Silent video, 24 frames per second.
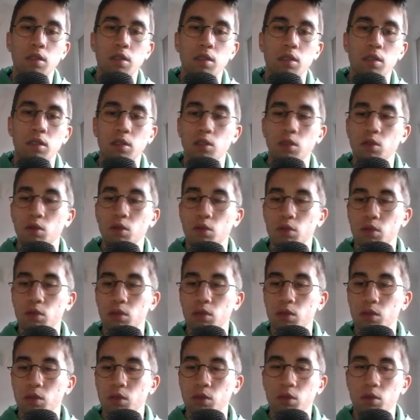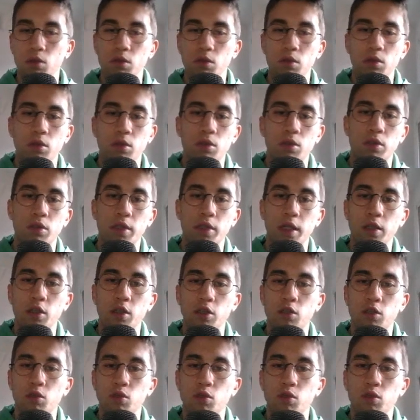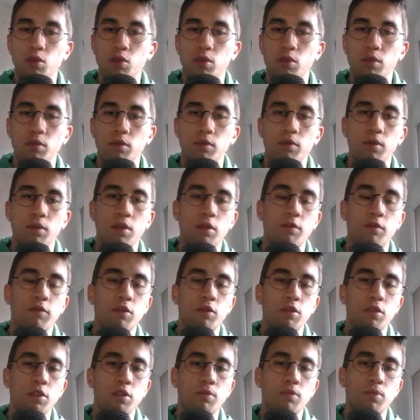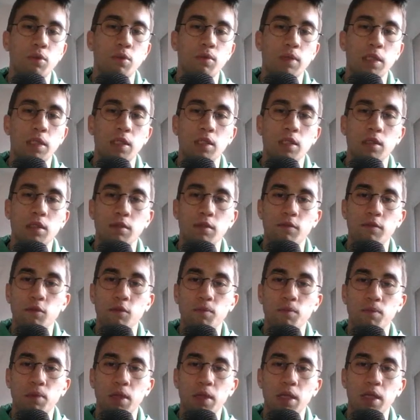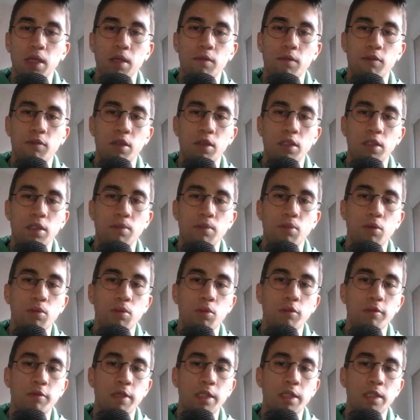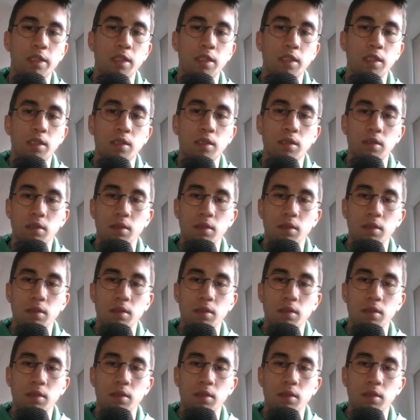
you lose. Okay, not for this pawn, but if you play, for example, move like this,